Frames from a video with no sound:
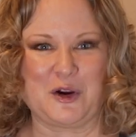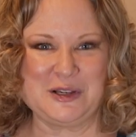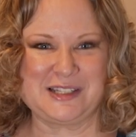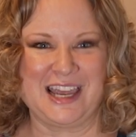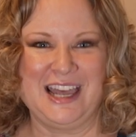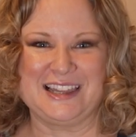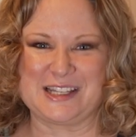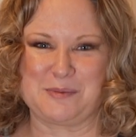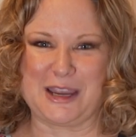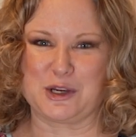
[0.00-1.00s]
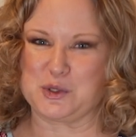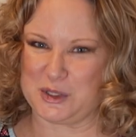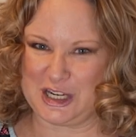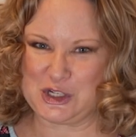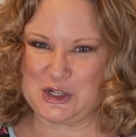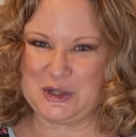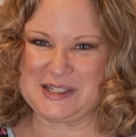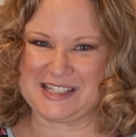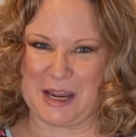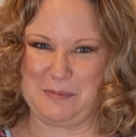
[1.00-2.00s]
First, let's make a traditional
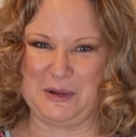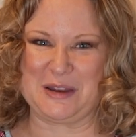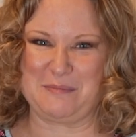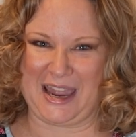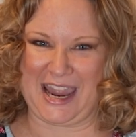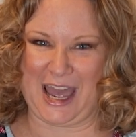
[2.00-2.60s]
staple in my